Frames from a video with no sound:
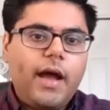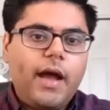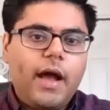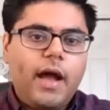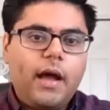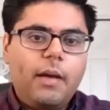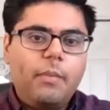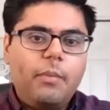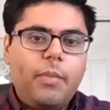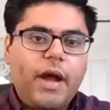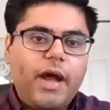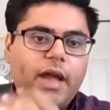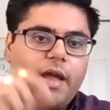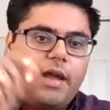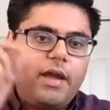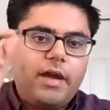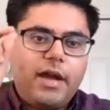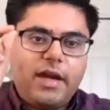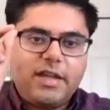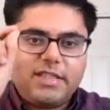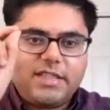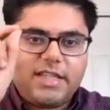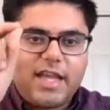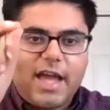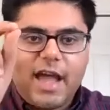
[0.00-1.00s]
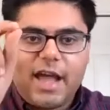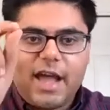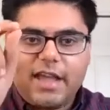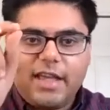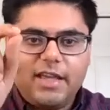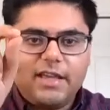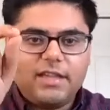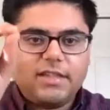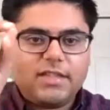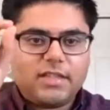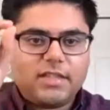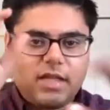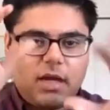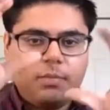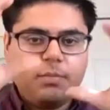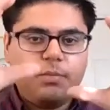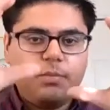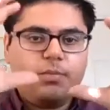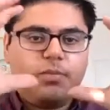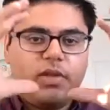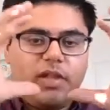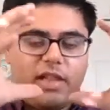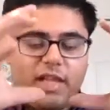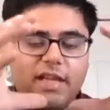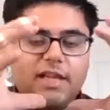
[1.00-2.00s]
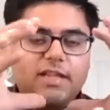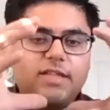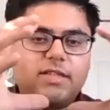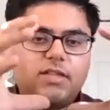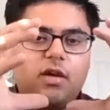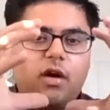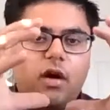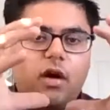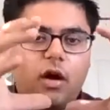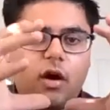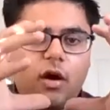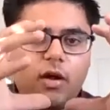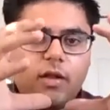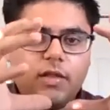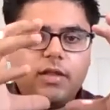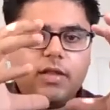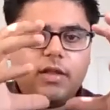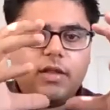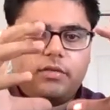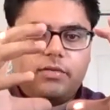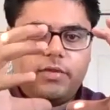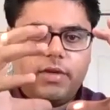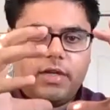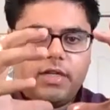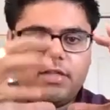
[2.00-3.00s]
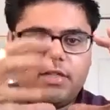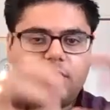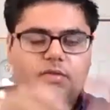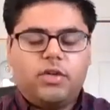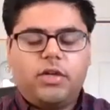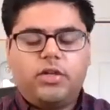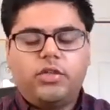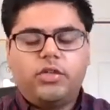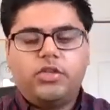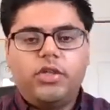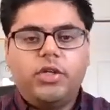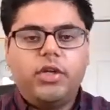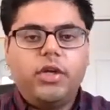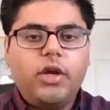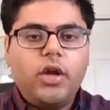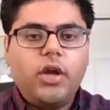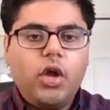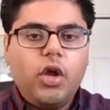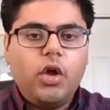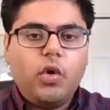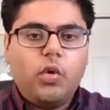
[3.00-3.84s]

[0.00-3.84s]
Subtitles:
by attacking some place on the 3D structure